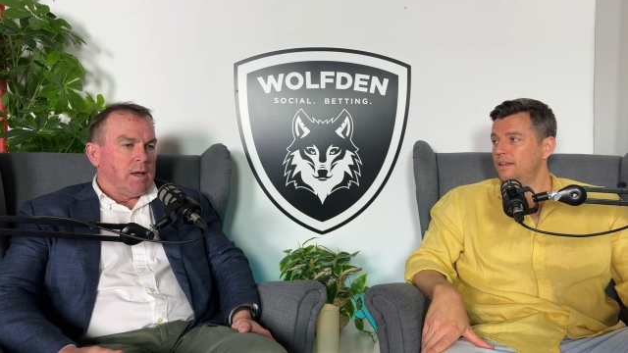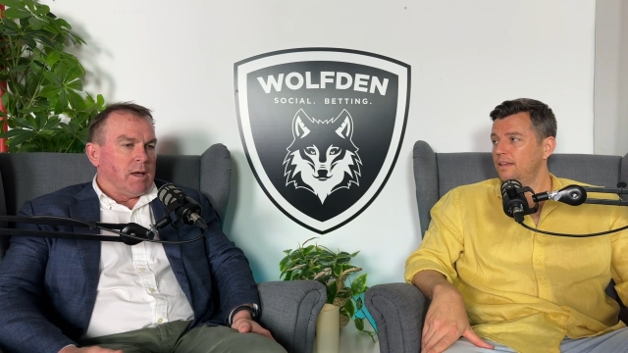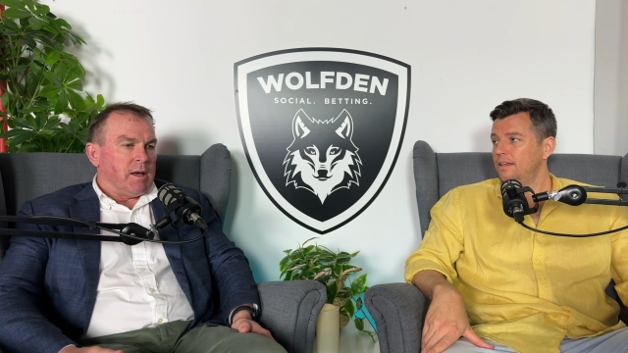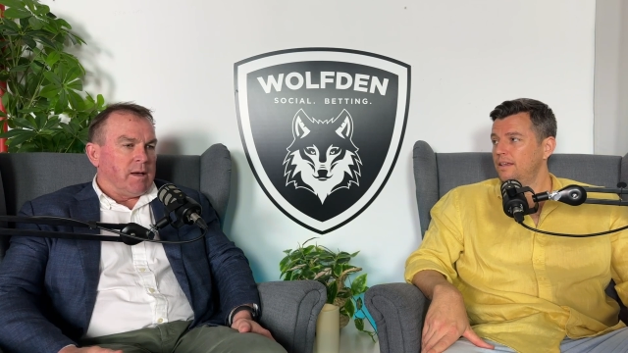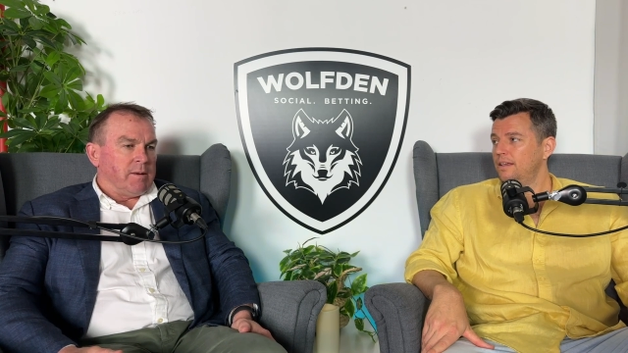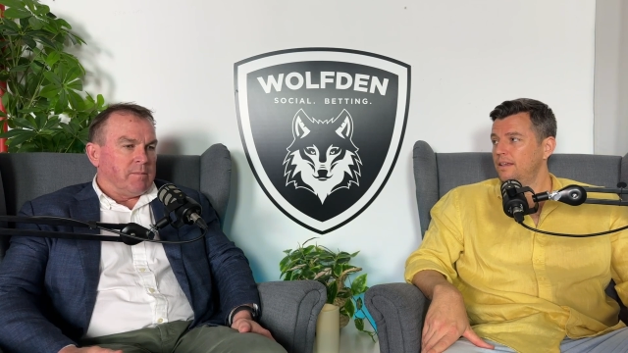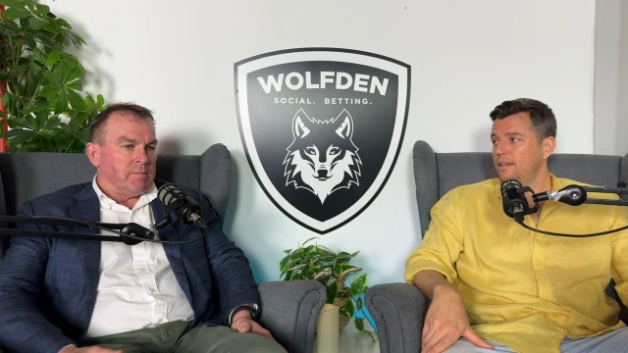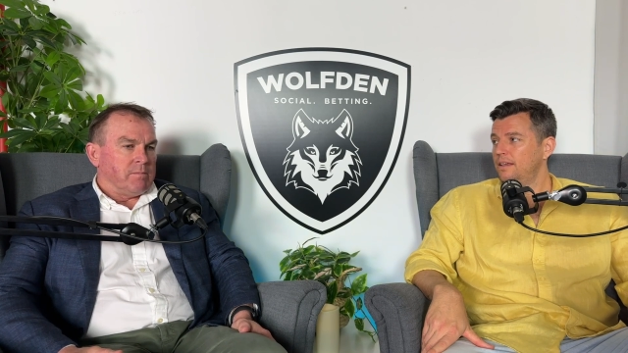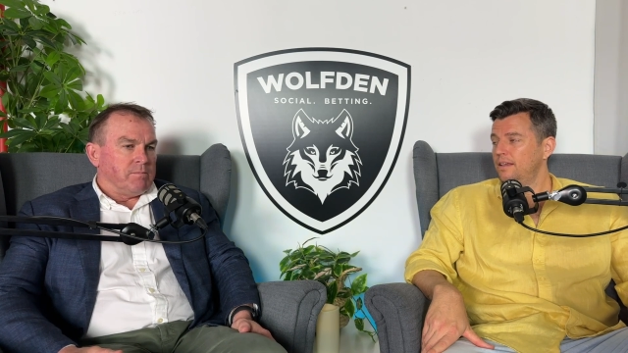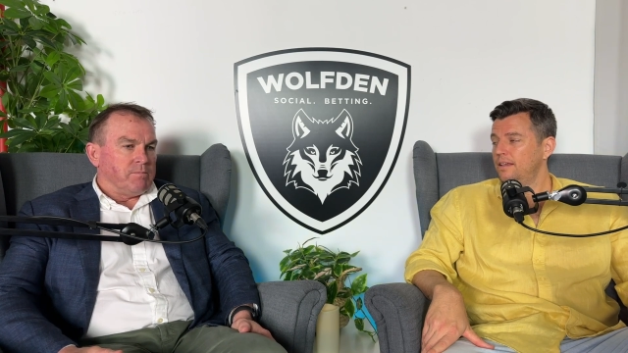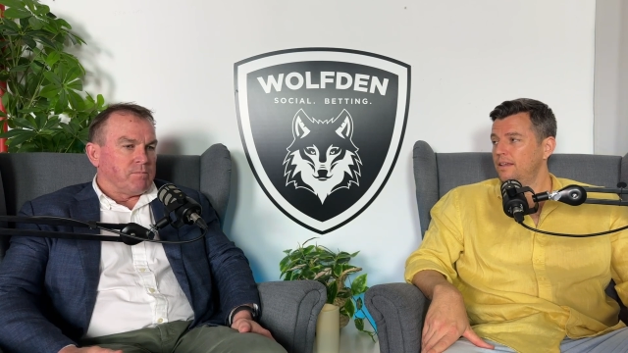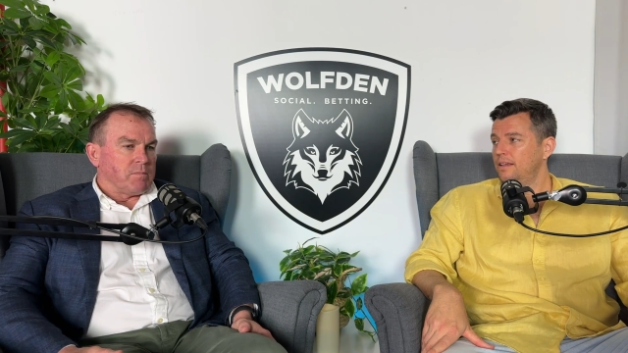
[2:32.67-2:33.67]

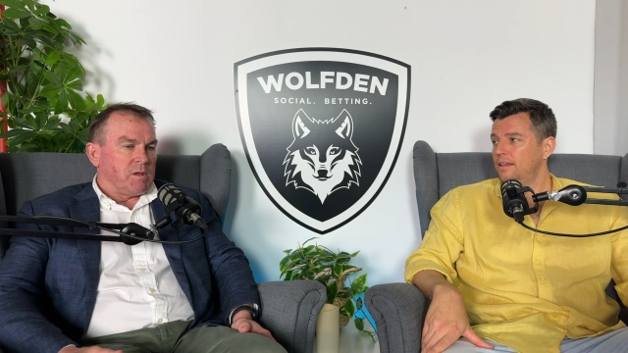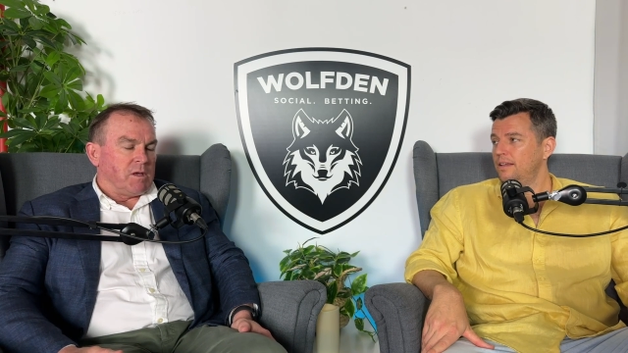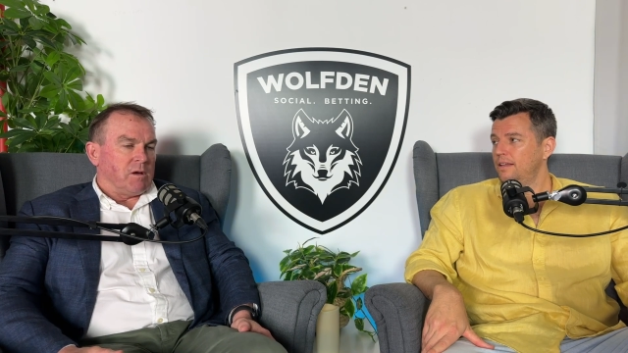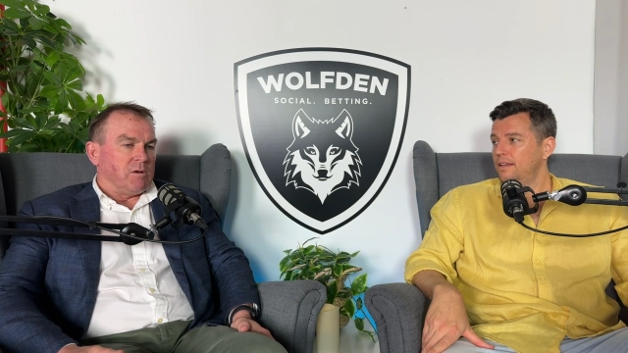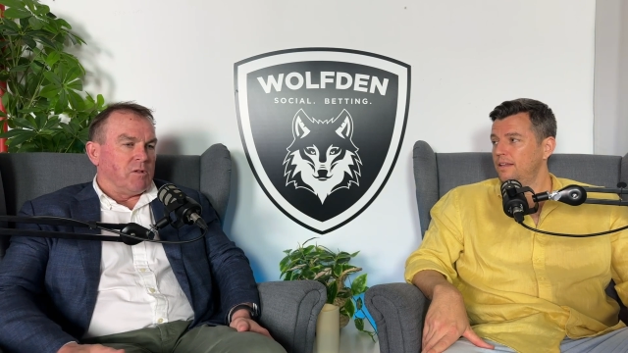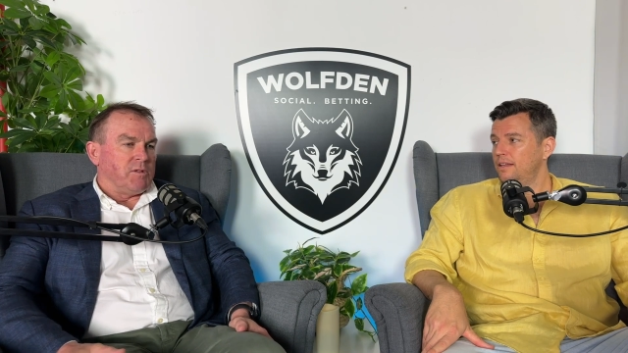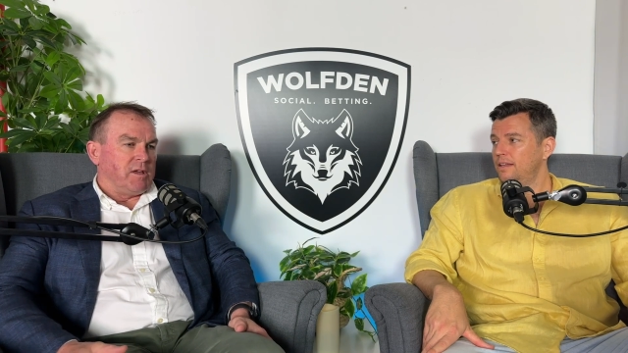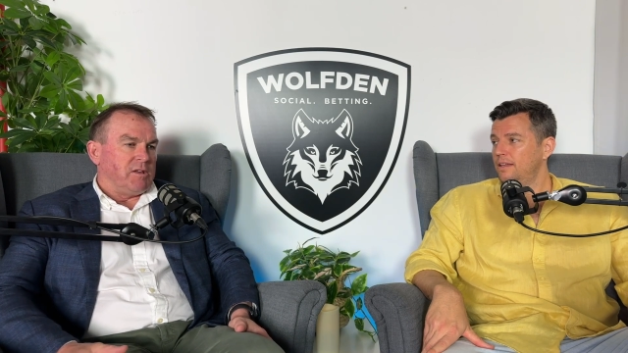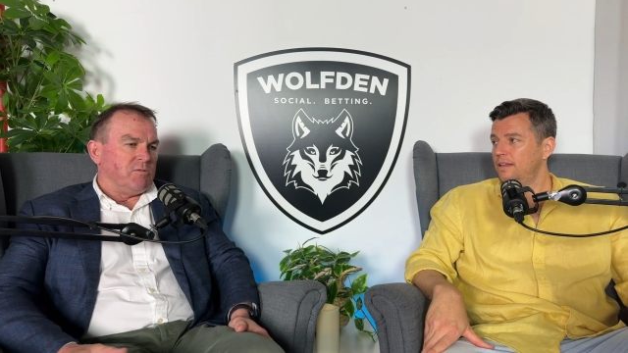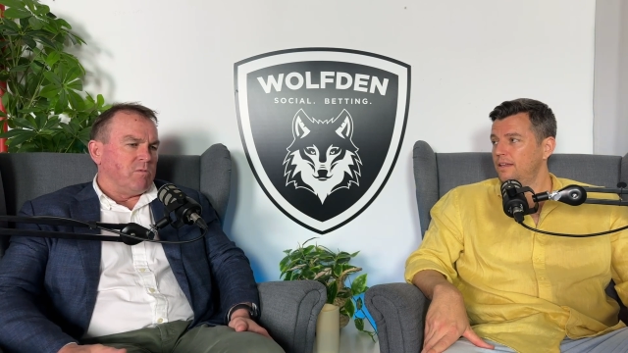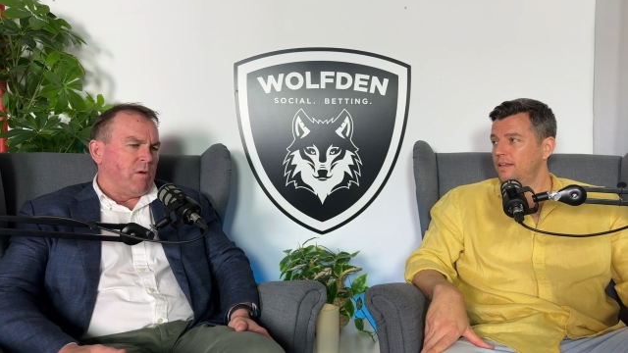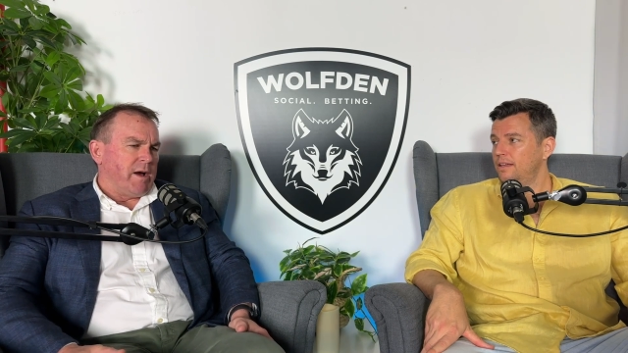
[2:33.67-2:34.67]
Speaker 1: um, you know, I think
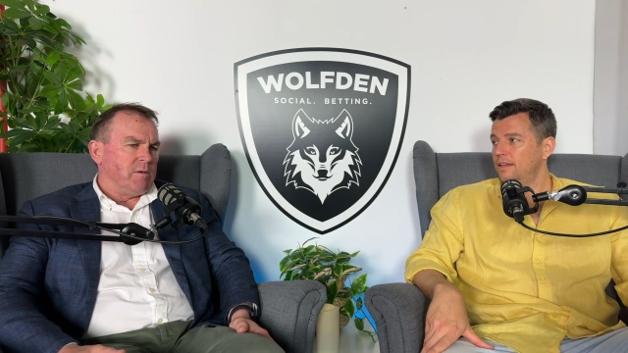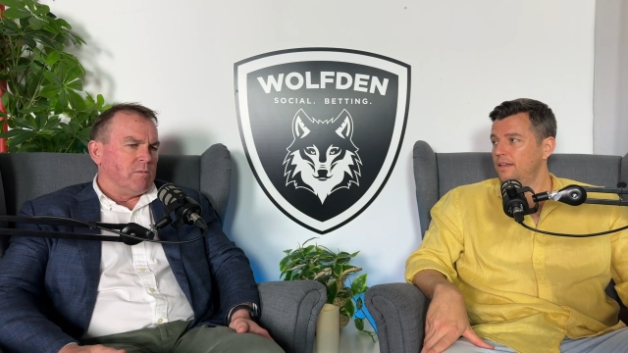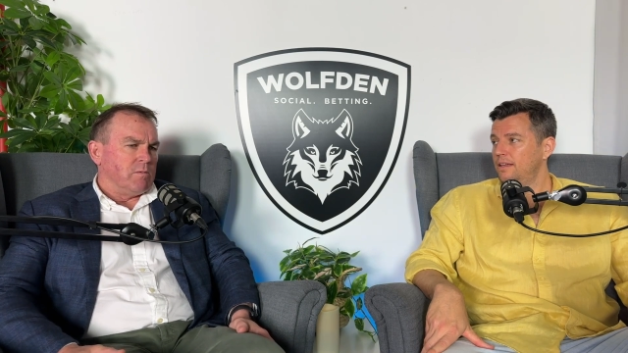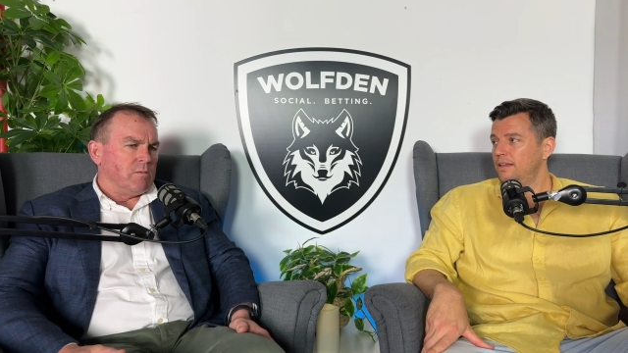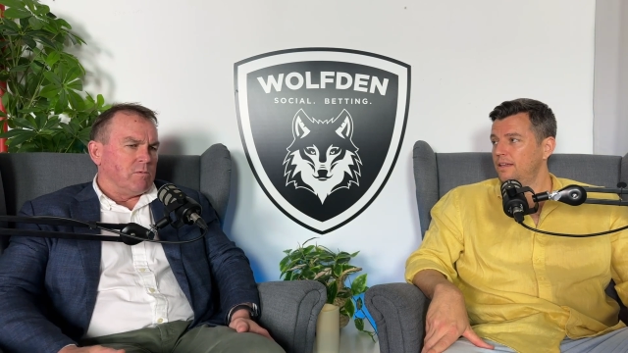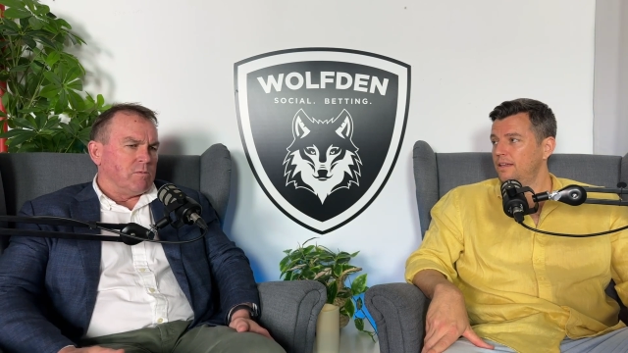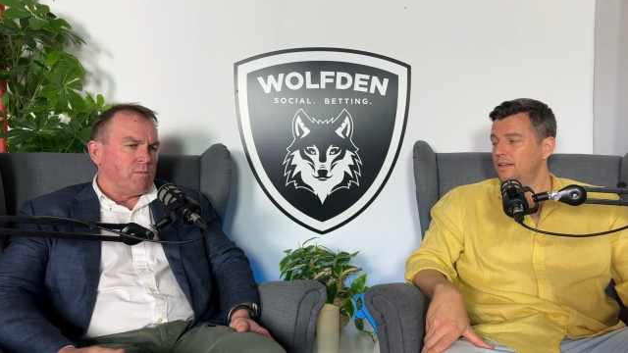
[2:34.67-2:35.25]
his weight would